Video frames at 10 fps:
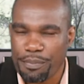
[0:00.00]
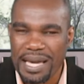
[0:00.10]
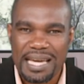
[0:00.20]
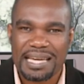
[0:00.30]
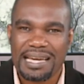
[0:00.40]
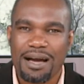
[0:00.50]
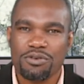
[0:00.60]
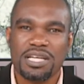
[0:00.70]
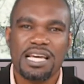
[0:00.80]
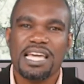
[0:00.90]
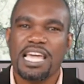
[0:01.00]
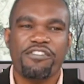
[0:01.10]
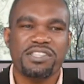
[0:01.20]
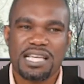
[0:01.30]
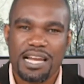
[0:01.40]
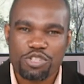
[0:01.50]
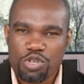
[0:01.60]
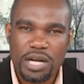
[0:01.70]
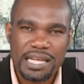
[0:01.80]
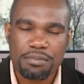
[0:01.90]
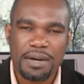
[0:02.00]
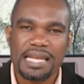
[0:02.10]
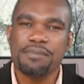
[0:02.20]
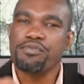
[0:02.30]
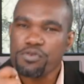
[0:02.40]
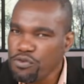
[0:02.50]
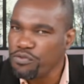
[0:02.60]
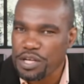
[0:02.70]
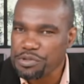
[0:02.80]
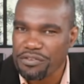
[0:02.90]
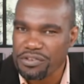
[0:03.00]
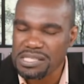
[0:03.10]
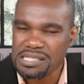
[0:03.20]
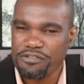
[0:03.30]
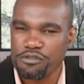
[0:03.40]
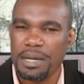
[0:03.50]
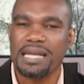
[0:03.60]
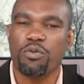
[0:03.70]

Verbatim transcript: your bank account. If it's electronic money, prove that you have received money.